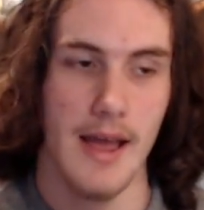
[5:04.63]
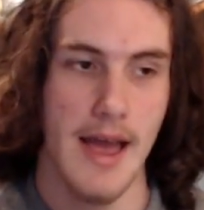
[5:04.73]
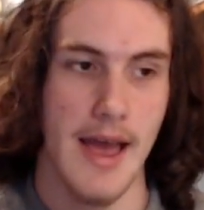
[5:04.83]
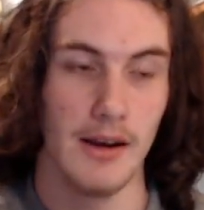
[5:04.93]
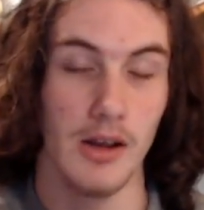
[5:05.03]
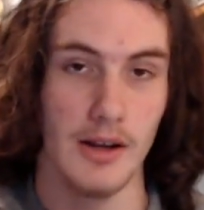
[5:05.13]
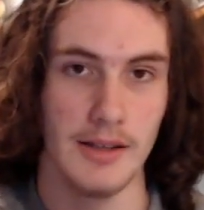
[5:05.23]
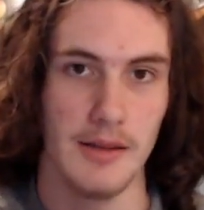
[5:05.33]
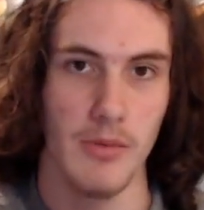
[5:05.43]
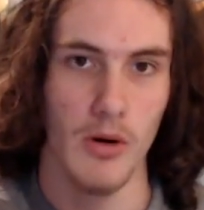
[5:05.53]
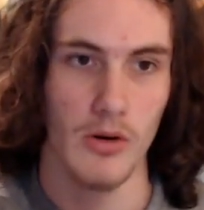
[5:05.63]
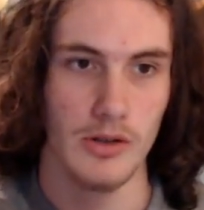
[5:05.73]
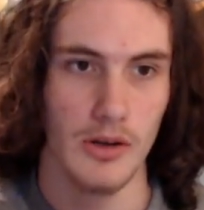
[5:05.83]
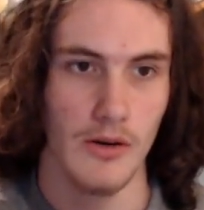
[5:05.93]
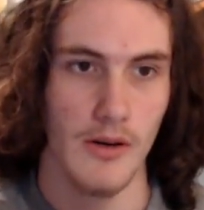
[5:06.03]
and looked at
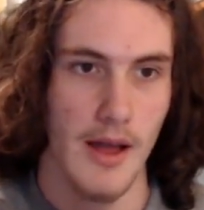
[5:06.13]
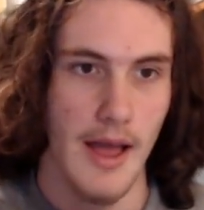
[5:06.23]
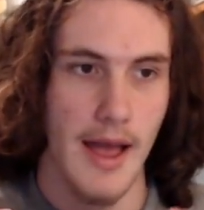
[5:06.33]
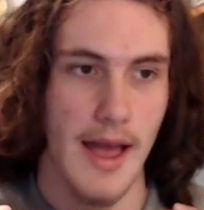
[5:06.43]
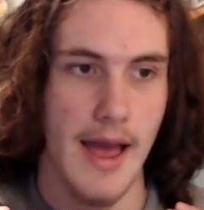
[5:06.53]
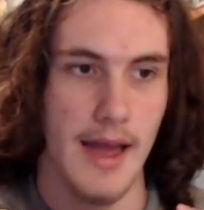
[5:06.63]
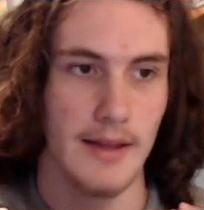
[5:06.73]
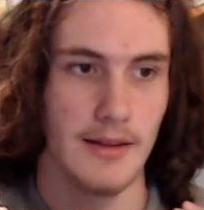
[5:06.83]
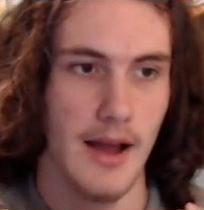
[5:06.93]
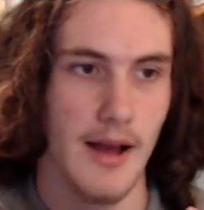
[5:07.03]
Boruto. And,